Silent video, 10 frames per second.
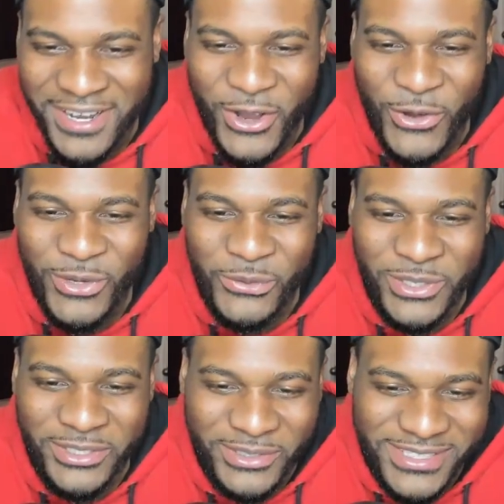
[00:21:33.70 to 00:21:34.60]
Oh, he
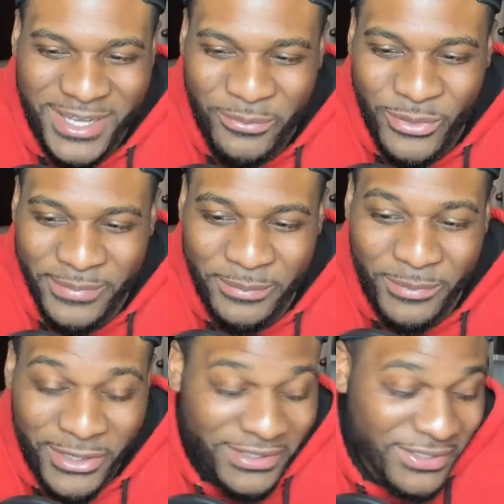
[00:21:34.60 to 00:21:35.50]
will, because that boy been
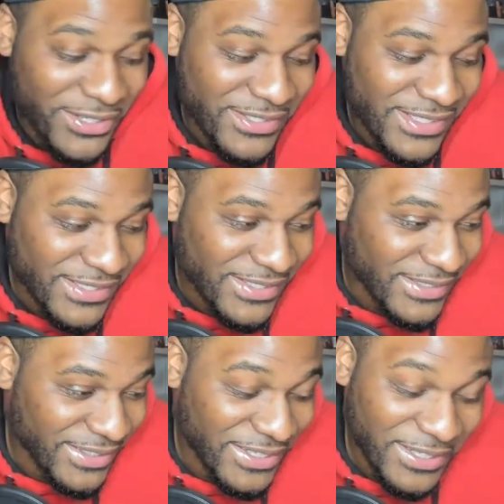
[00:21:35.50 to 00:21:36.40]
balling all
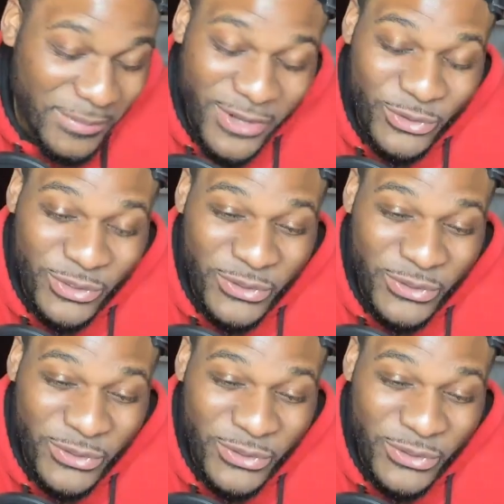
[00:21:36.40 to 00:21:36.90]
season. I don't know.